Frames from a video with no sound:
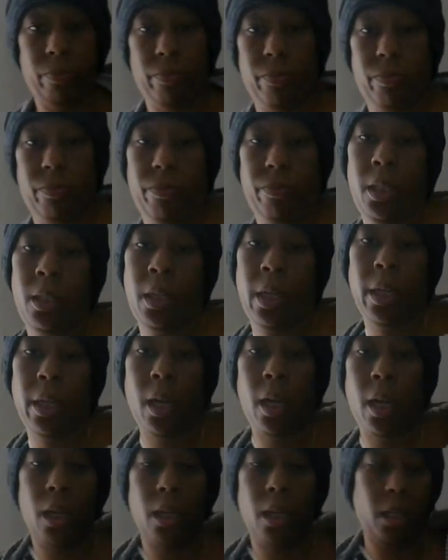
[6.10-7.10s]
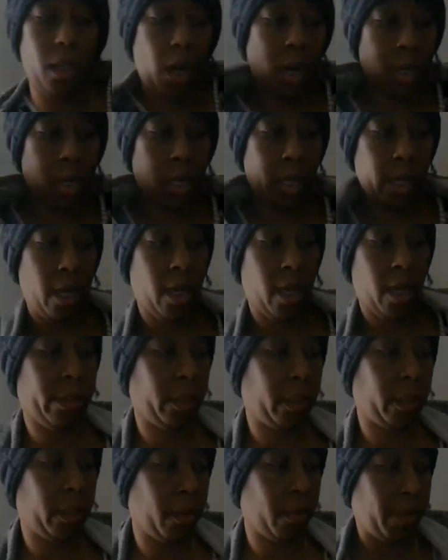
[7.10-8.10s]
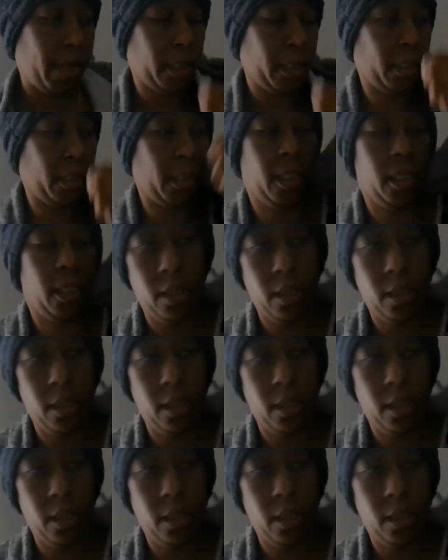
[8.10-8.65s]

And I got hardly any sleep last night,